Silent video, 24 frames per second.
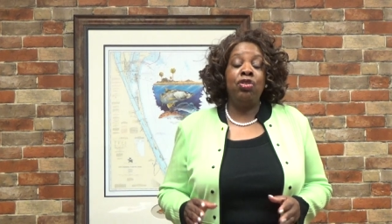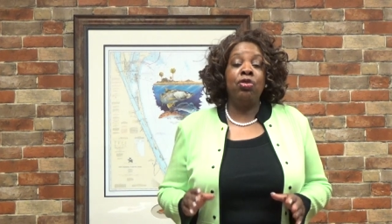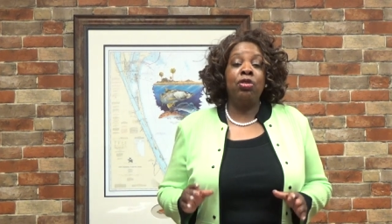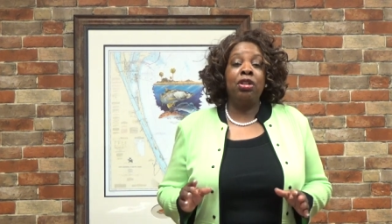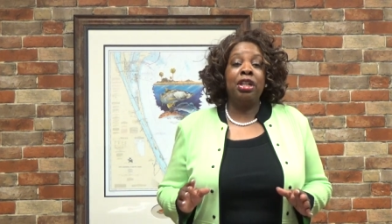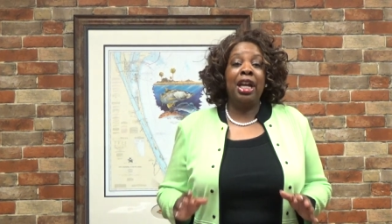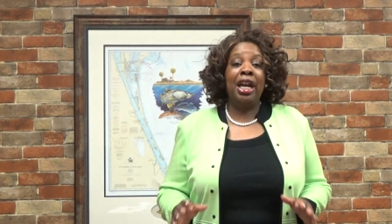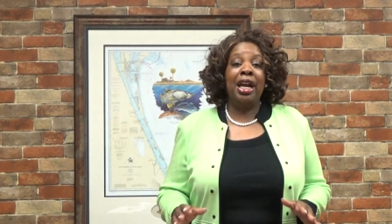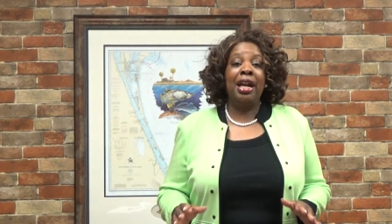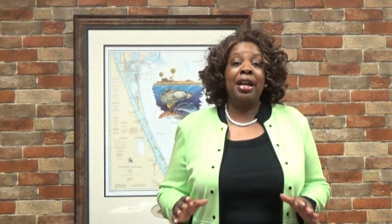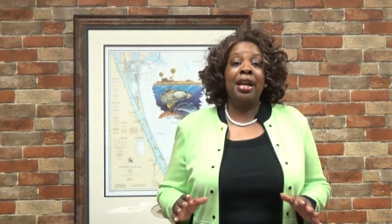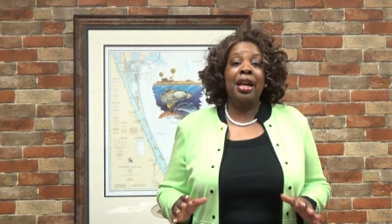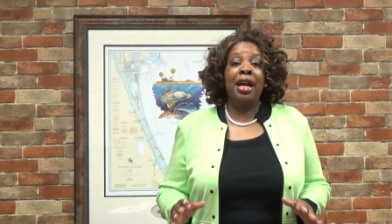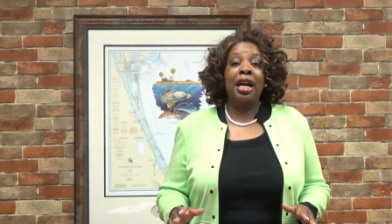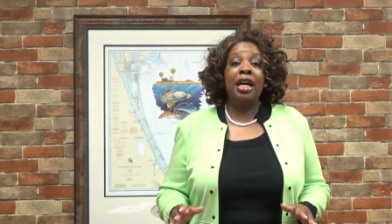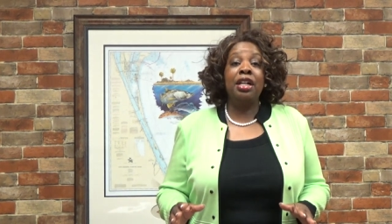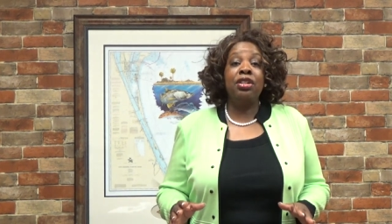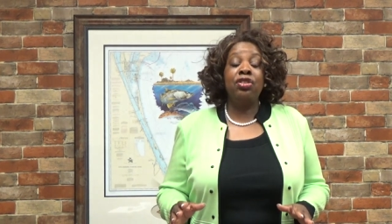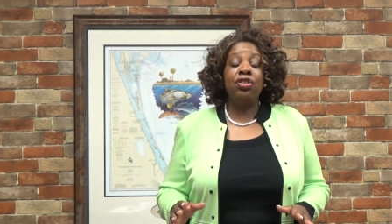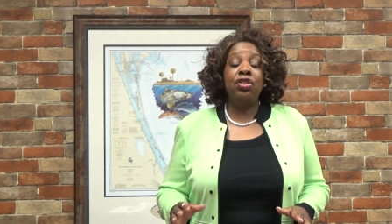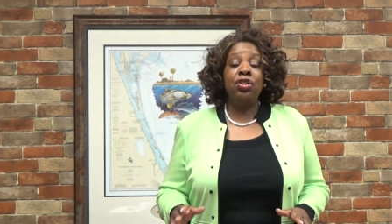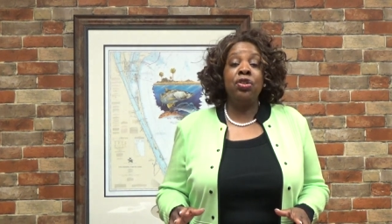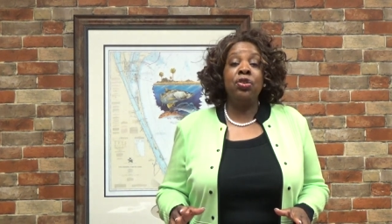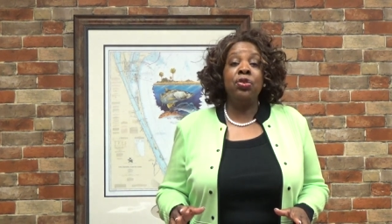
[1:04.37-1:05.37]
You
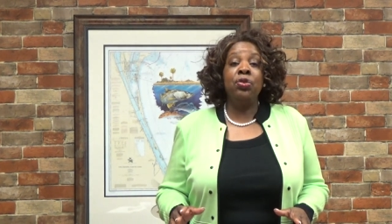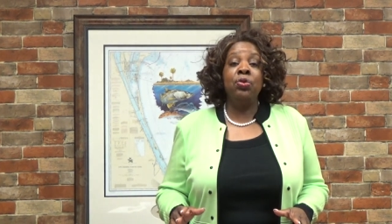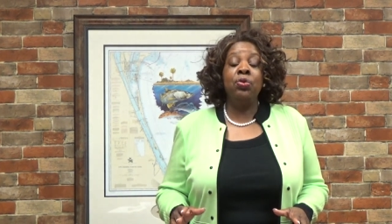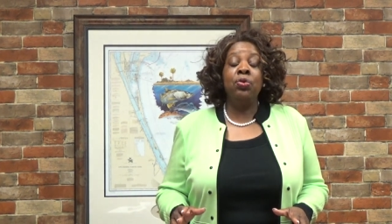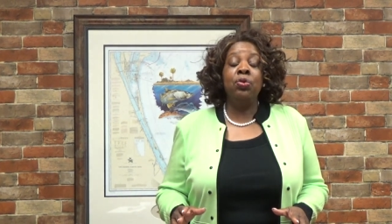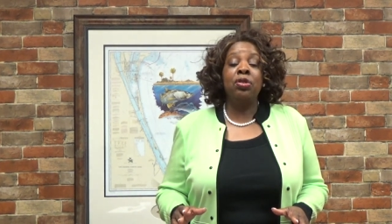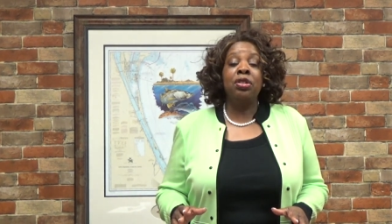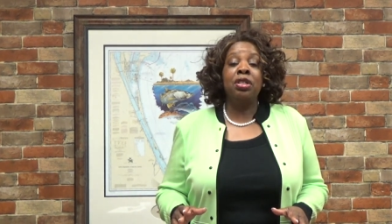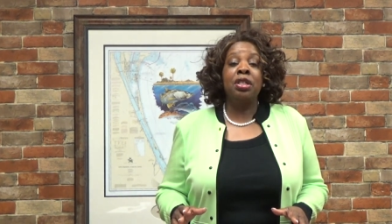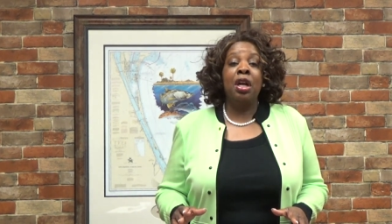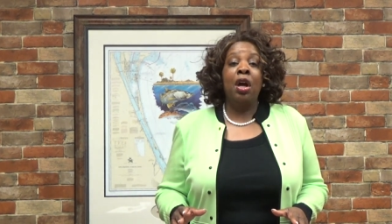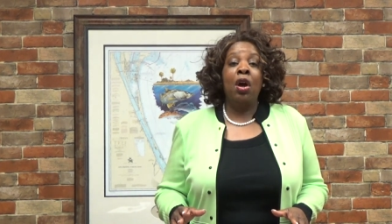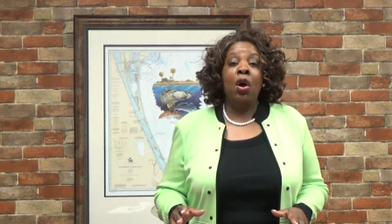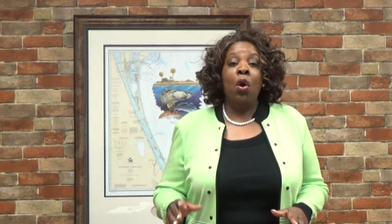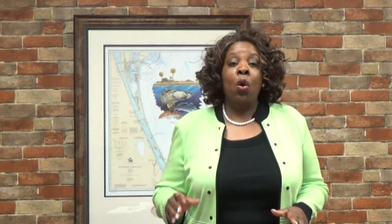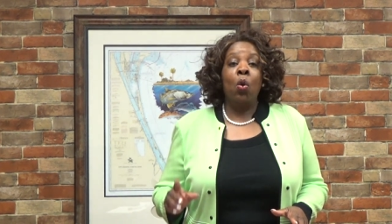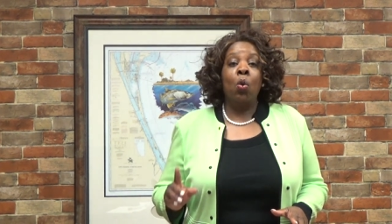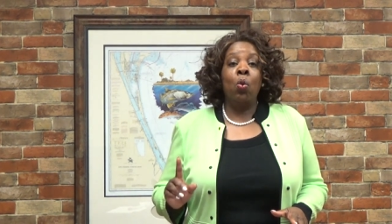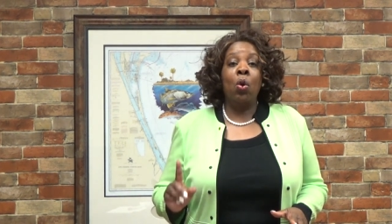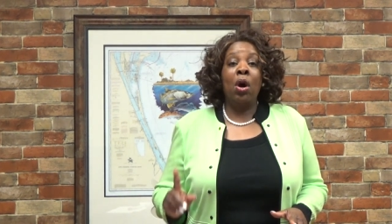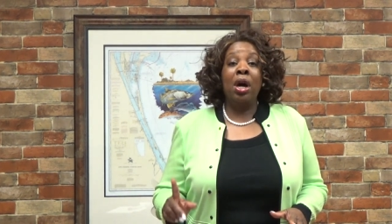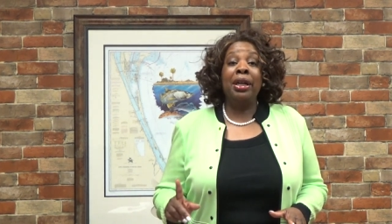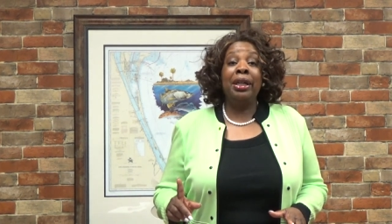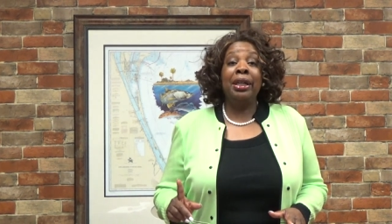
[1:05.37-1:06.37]
cannot use
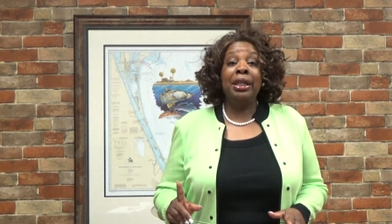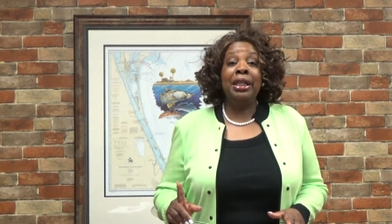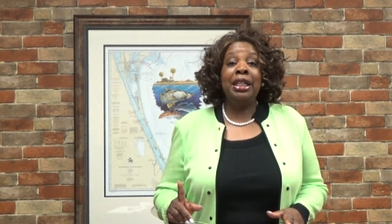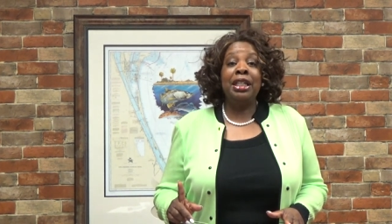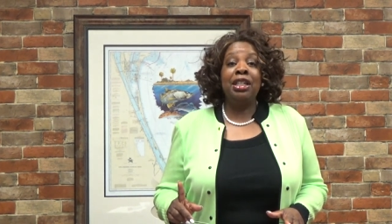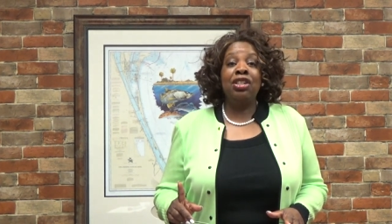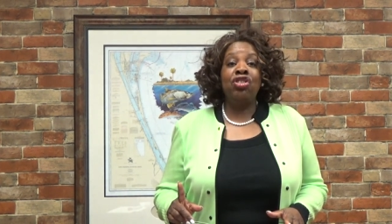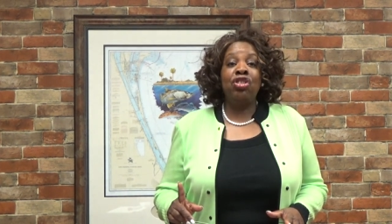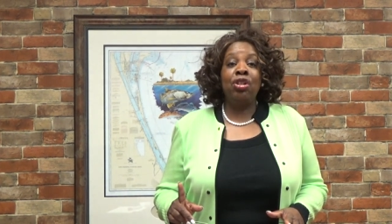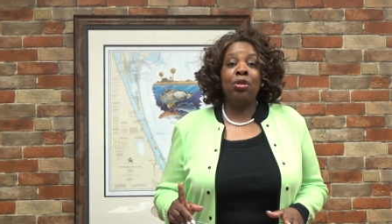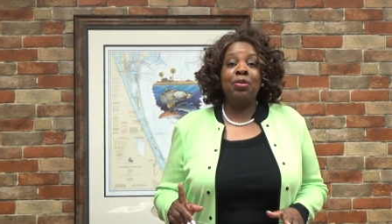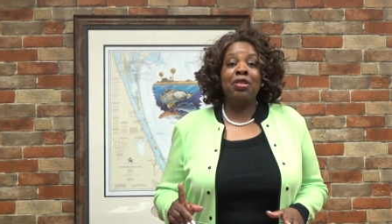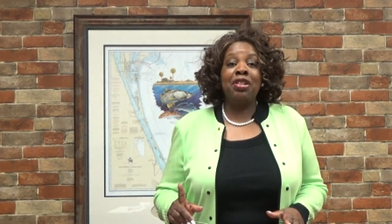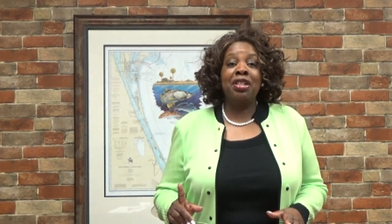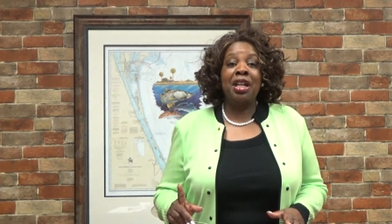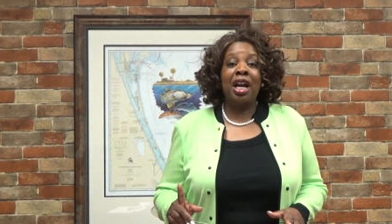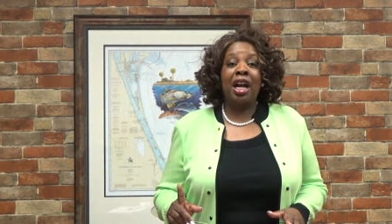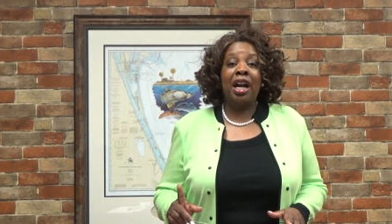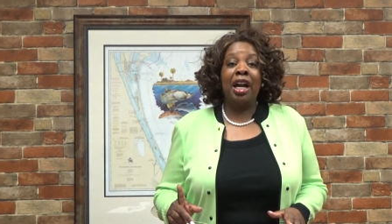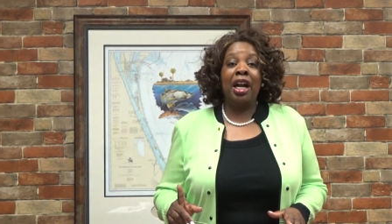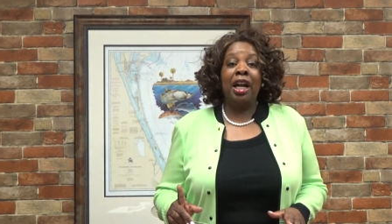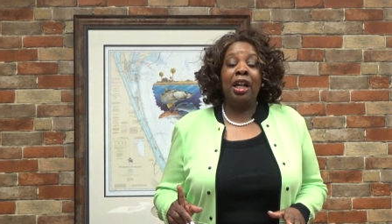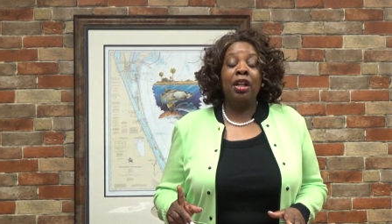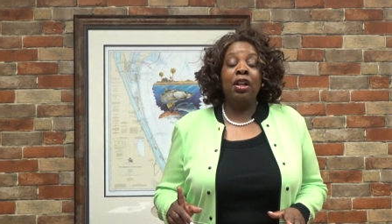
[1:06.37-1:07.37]
one leadership
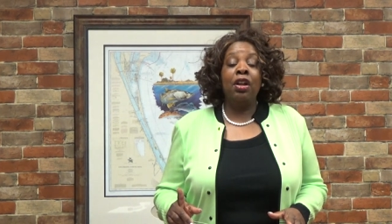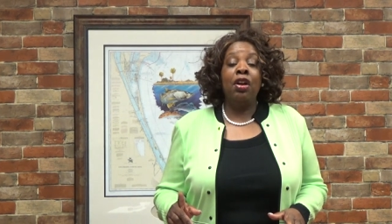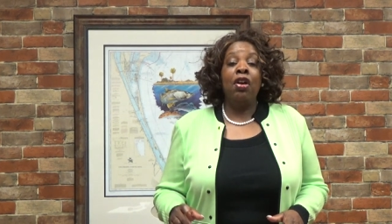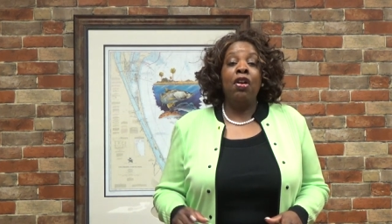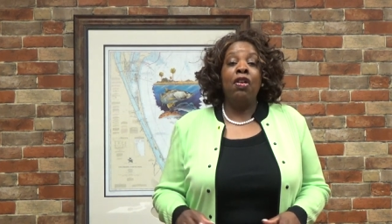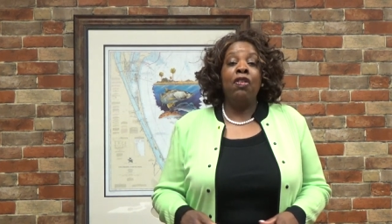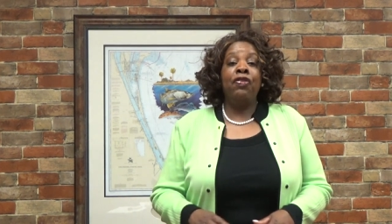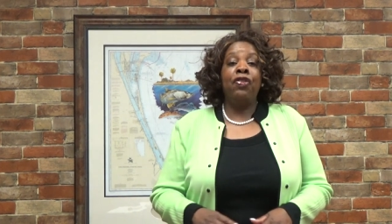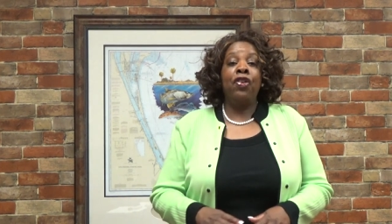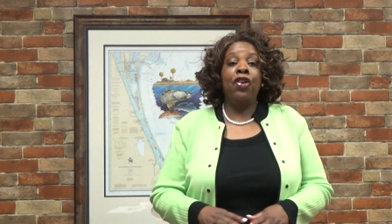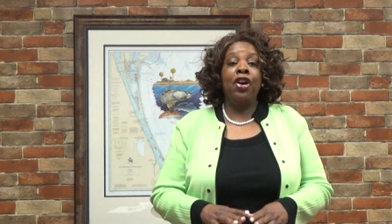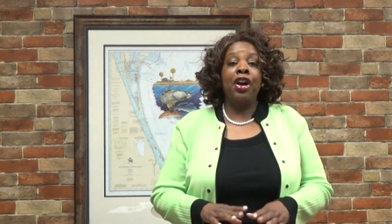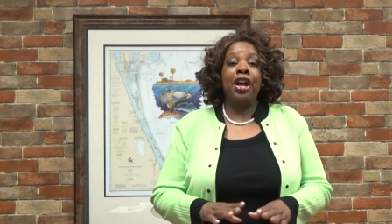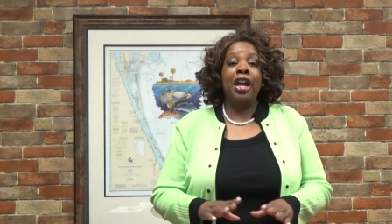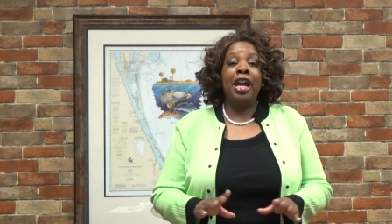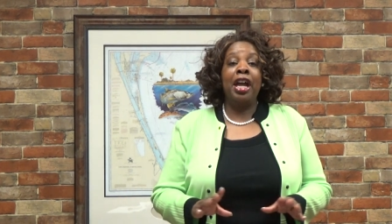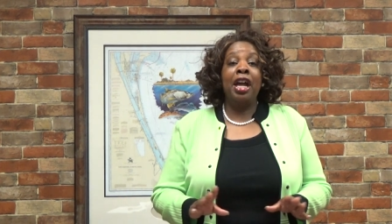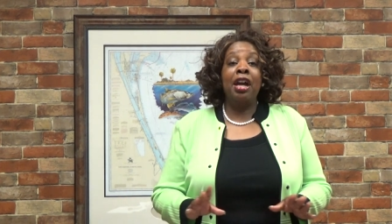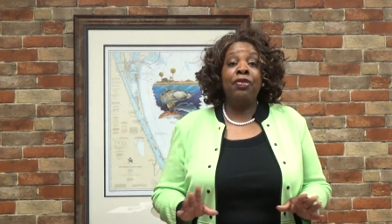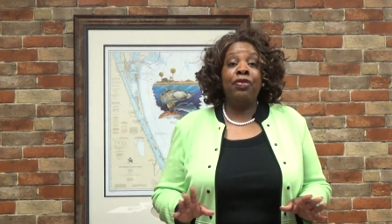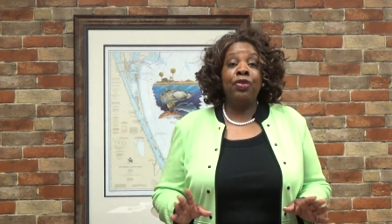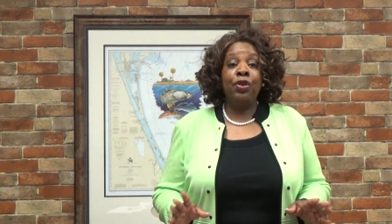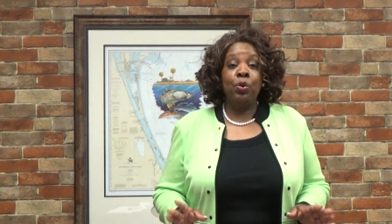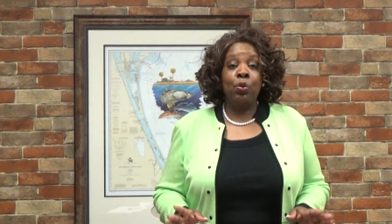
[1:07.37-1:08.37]
style for
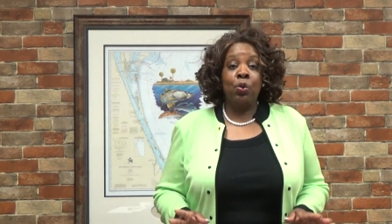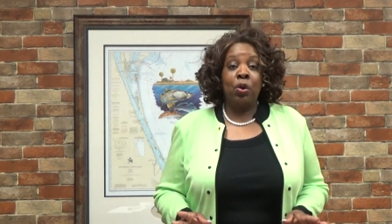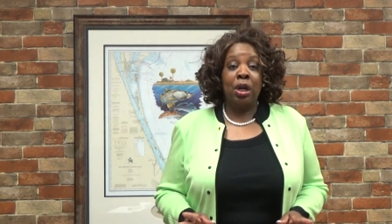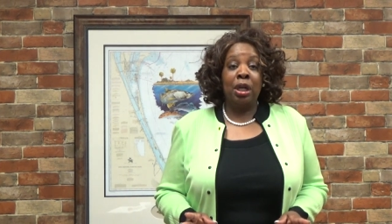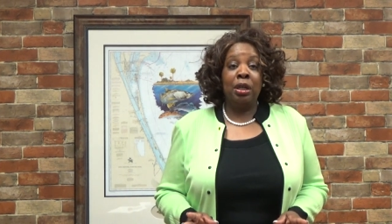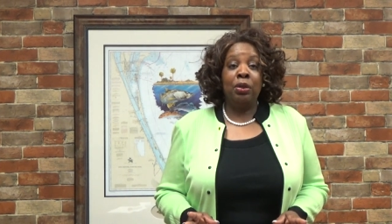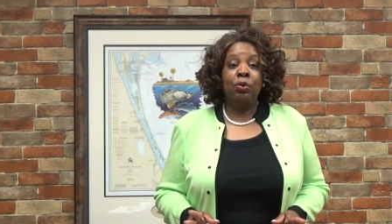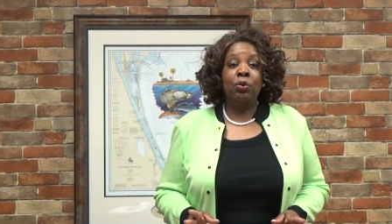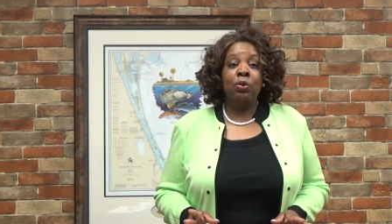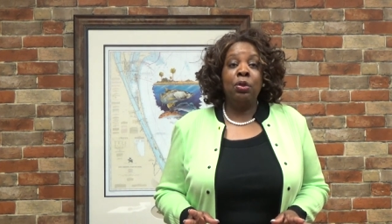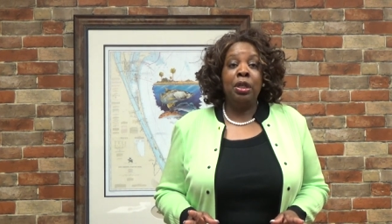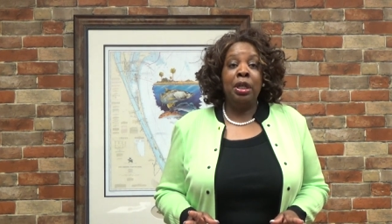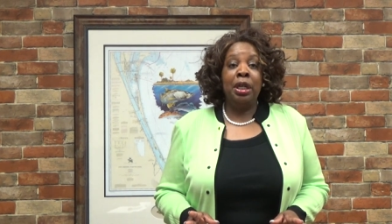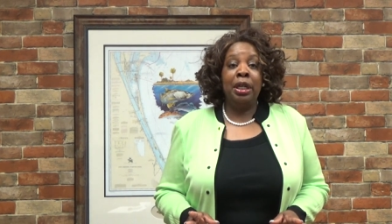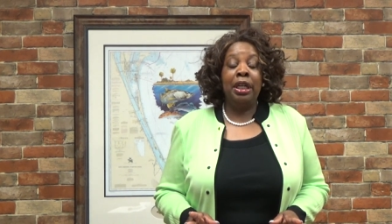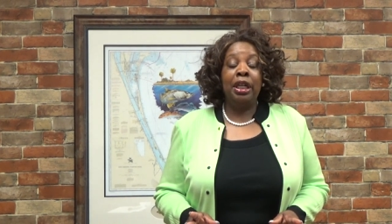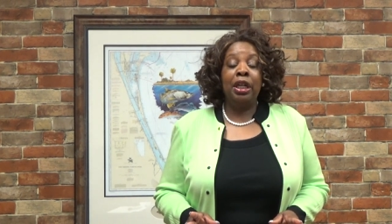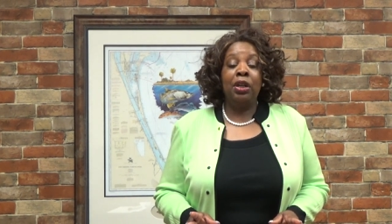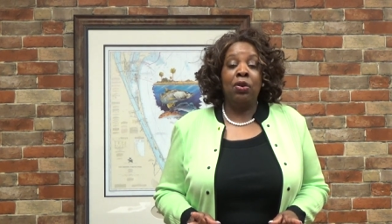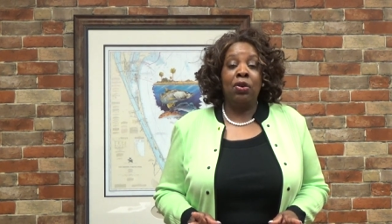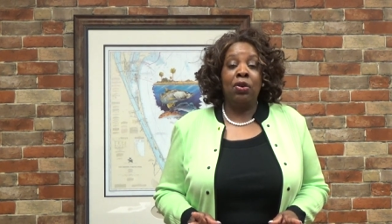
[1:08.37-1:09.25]
everyone in the